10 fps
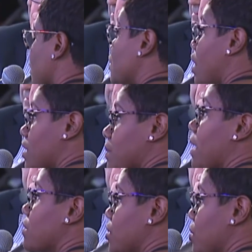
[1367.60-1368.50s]
you talked
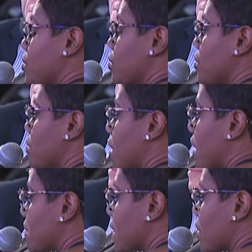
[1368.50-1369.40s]
about two
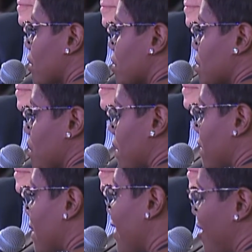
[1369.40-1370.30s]
um, leaders
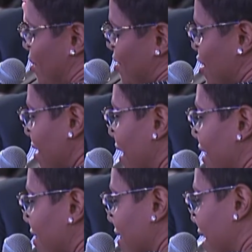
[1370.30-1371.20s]
with uh, Coco
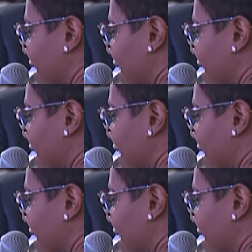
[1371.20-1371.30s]
Chanel